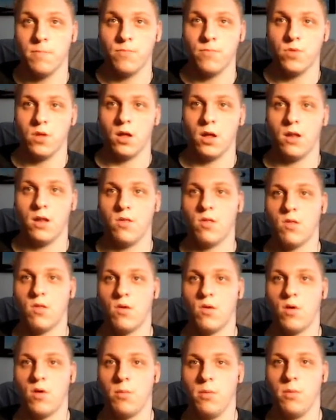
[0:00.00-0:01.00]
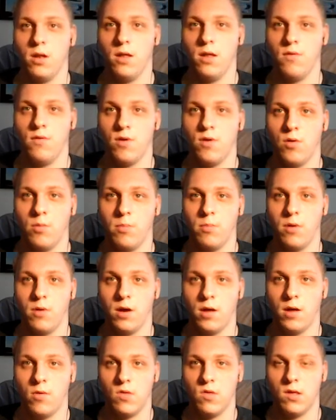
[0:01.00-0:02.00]
And this is how I believe how you
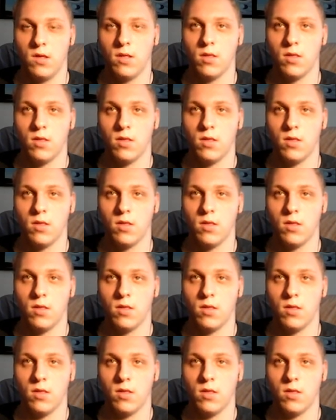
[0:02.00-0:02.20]
pronounce it.